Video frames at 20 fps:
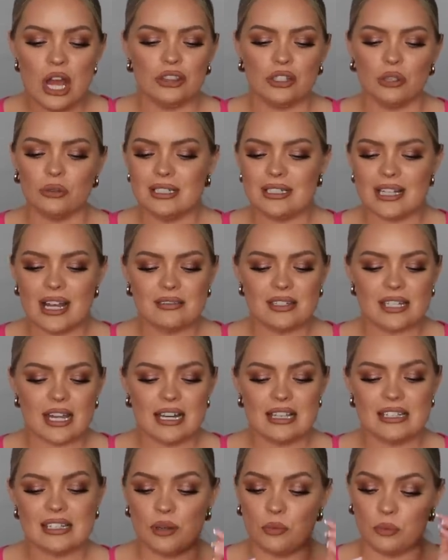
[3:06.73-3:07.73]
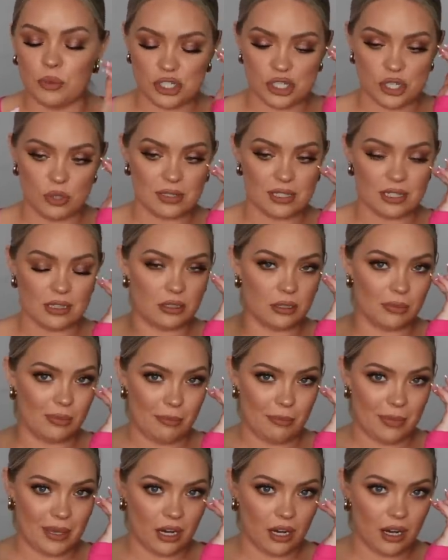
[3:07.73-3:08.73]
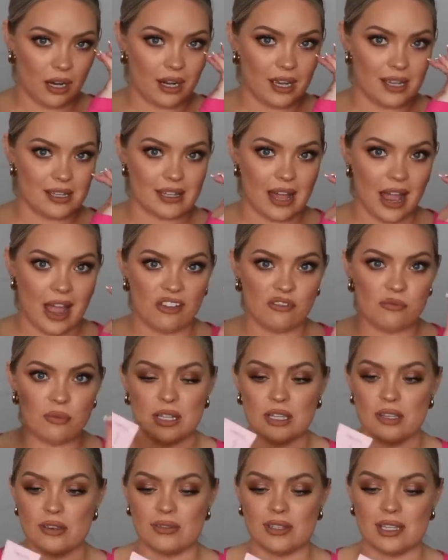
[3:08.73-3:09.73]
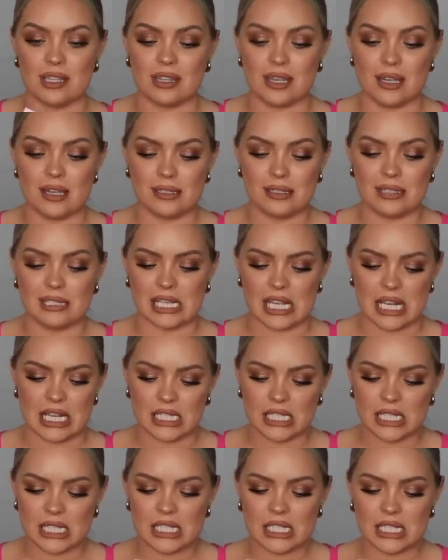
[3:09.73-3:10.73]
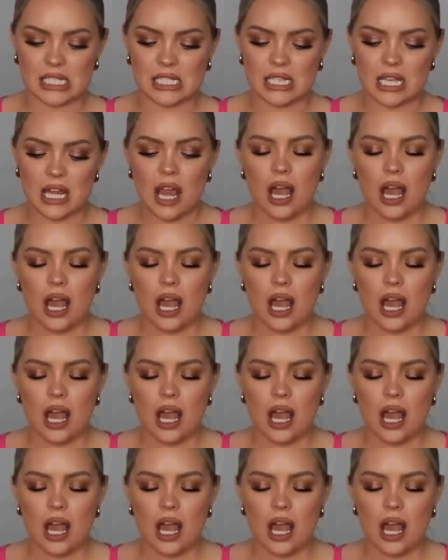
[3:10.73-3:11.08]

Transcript: The only downside is I wish it was a little bit bigger because I've been using this since